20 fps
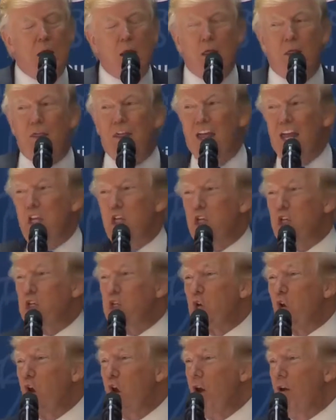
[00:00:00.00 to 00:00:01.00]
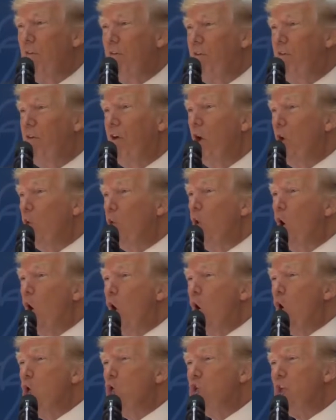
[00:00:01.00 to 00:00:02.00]
They deserve
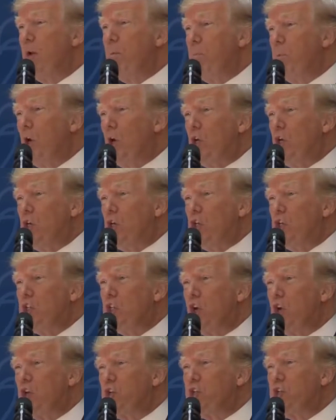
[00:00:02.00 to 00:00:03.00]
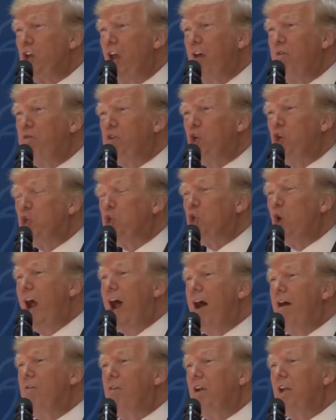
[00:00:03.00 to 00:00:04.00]
roads and bridges that are safe to
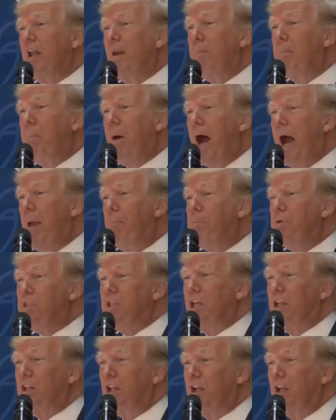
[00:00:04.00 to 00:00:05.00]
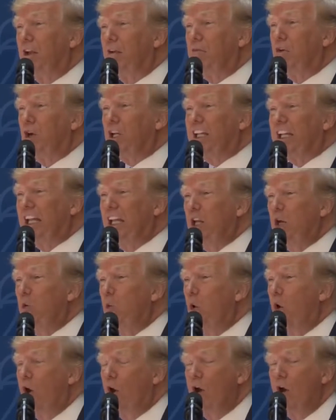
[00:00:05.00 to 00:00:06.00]
travel and pipes that deliver clean
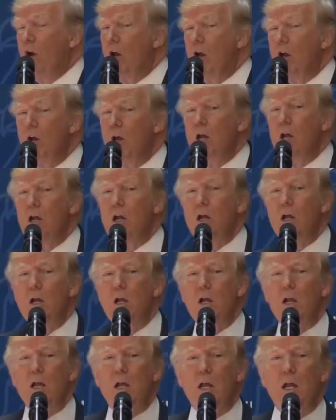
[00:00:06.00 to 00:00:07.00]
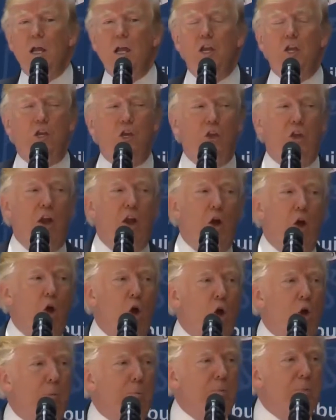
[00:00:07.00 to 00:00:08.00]
water into their
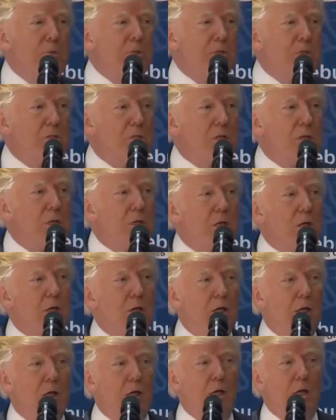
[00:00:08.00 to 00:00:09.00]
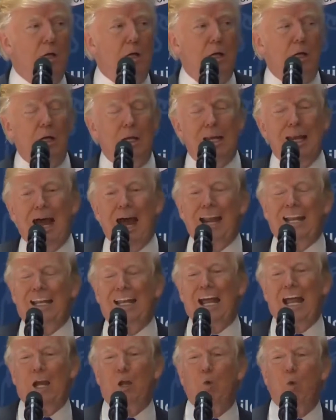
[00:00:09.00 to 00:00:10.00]
homes, not
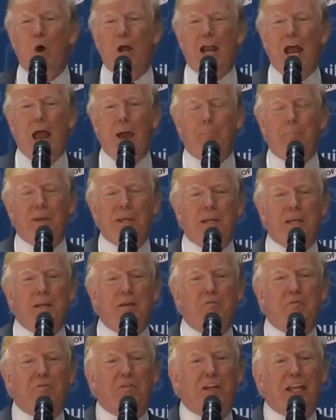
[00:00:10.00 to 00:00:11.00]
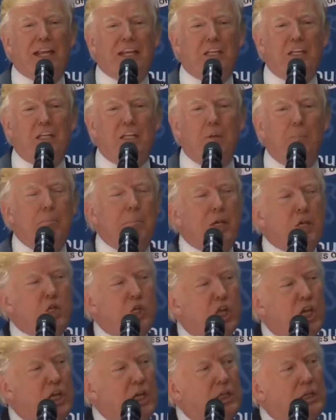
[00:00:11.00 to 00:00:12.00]
like what happened in Flint,
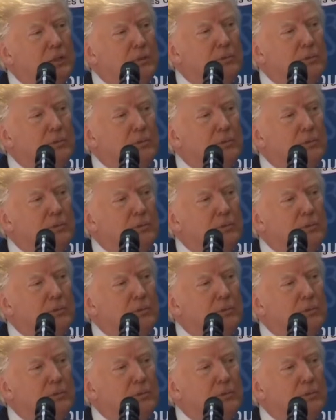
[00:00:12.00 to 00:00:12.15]
Michigan.